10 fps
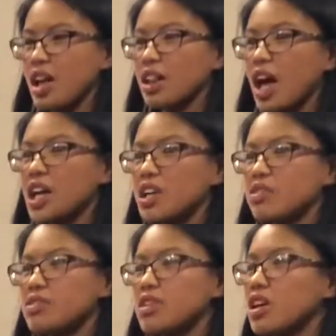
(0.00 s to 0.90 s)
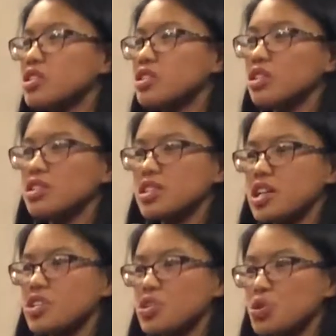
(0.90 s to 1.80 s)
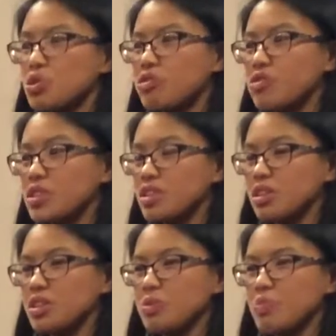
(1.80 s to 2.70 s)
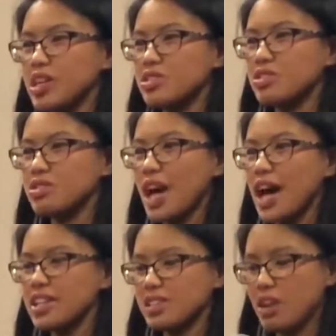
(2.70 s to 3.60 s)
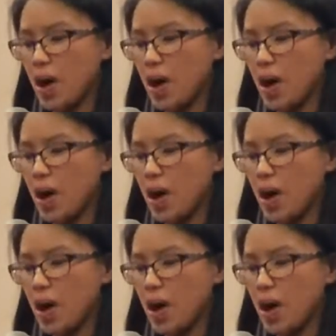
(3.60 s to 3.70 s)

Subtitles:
a lot of young adults and youth feel, but do not,